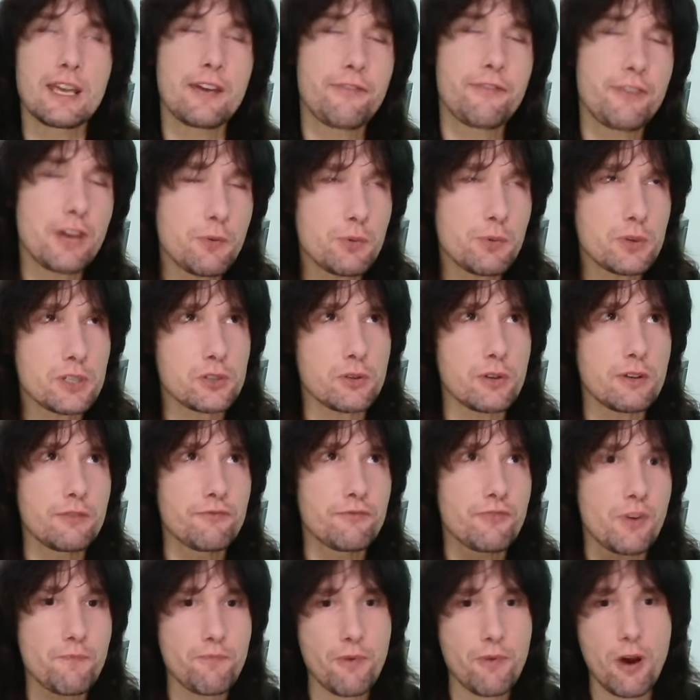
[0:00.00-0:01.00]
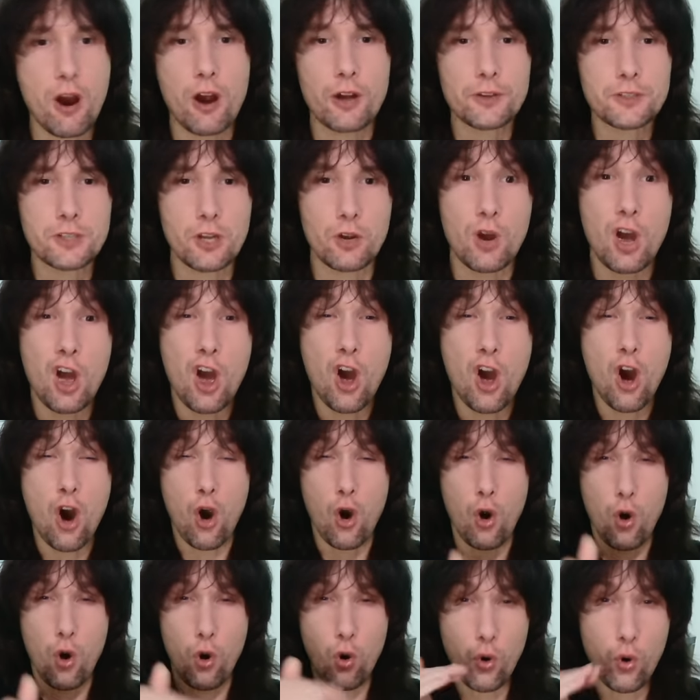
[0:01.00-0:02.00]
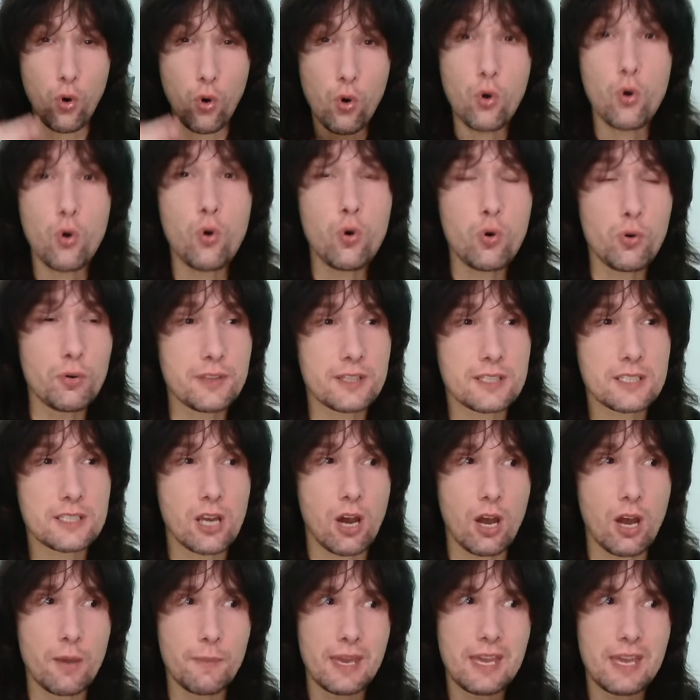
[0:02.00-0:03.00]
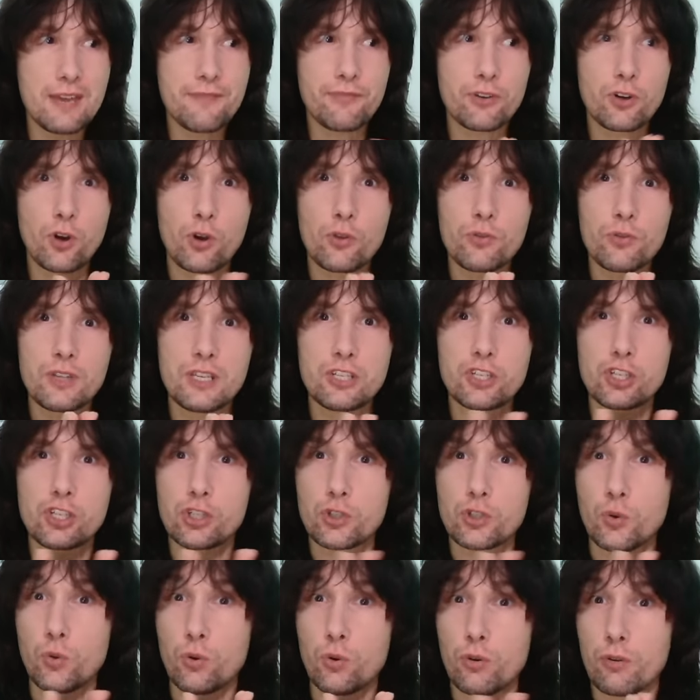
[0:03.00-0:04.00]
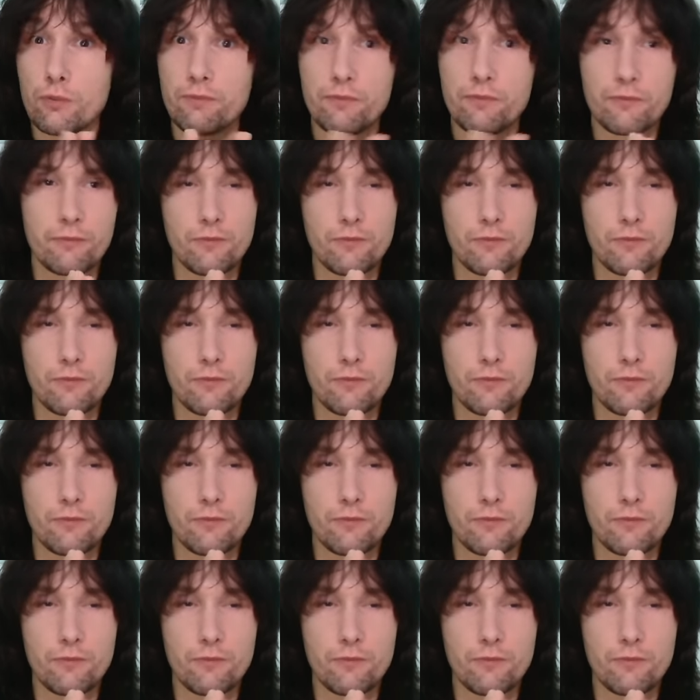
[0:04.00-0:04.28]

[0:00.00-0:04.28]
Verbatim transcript: If he was doing vibrato all the time, even on these short